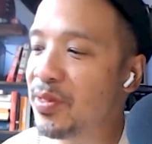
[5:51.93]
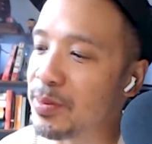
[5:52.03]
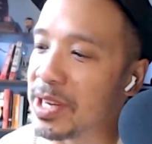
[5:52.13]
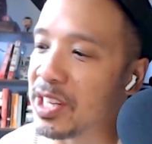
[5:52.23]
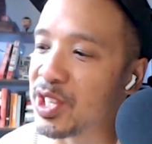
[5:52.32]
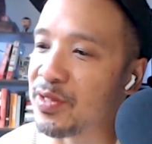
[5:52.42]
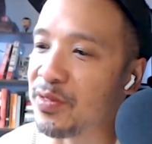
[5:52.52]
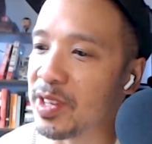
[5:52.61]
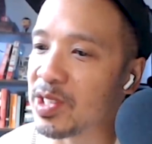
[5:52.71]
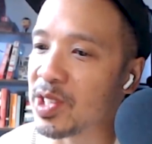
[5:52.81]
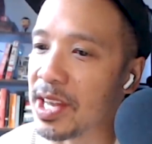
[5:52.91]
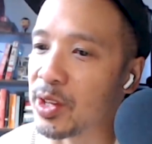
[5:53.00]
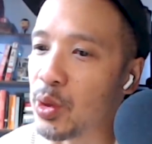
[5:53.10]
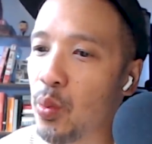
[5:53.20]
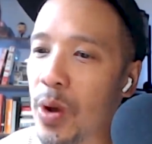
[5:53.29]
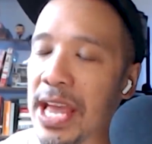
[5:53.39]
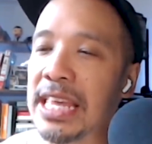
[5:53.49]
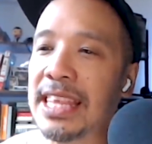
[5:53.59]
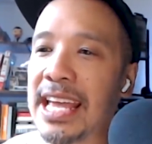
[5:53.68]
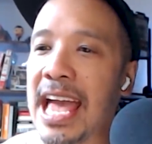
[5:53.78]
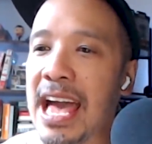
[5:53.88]
for me, it just feels like the way
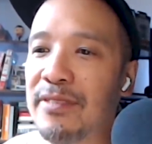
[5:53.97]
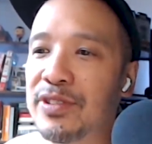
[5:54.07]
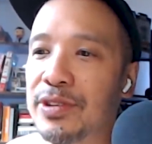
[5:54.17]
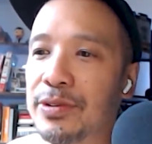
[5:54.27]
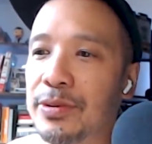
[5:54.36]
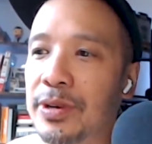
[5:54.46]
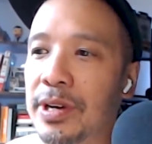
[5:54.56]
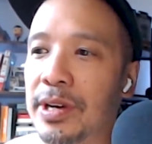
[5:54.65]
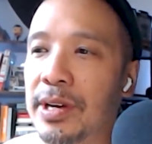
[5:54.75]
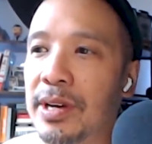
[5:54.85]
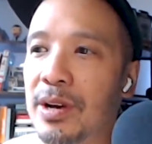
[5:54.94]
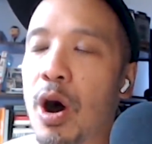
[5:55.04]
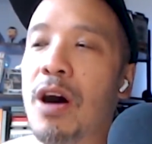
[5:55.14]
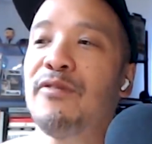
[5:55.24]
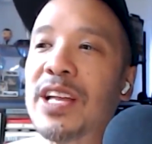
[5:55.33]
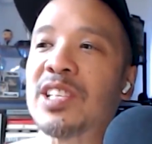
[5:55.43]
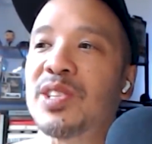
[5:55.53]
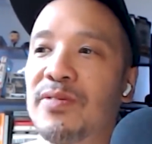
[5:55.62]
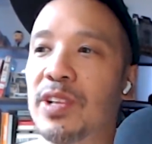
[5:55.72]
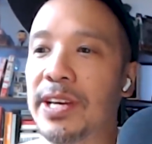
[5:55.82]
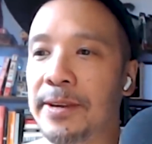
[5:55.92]
they have to
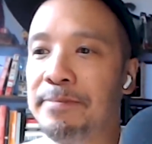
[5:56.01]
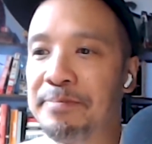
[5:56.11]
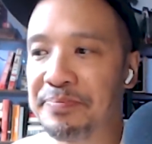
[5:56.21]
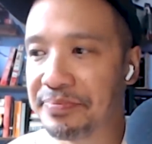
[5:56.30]
offensively,